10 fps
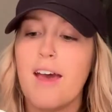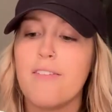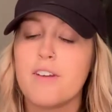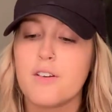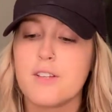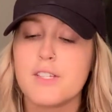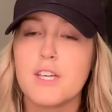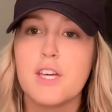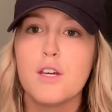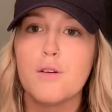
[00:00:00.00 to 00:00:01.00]
And they are these
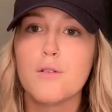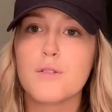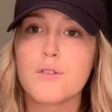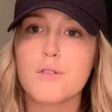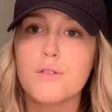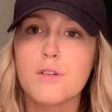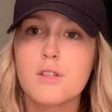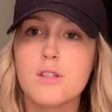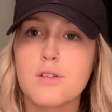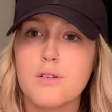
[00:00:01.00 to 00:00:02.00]
cute little
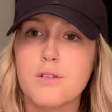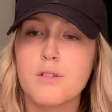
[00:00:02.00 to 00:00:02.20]
skull